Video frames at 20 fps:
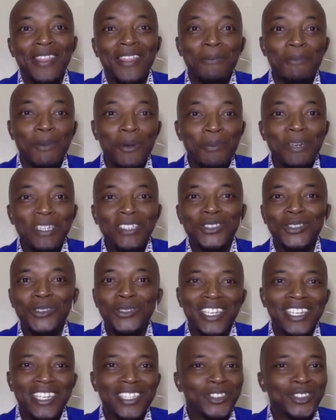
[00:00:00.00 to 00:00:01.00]
The moment
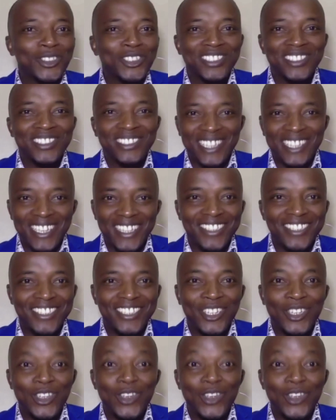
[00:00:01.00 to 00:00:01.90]
you get on stage,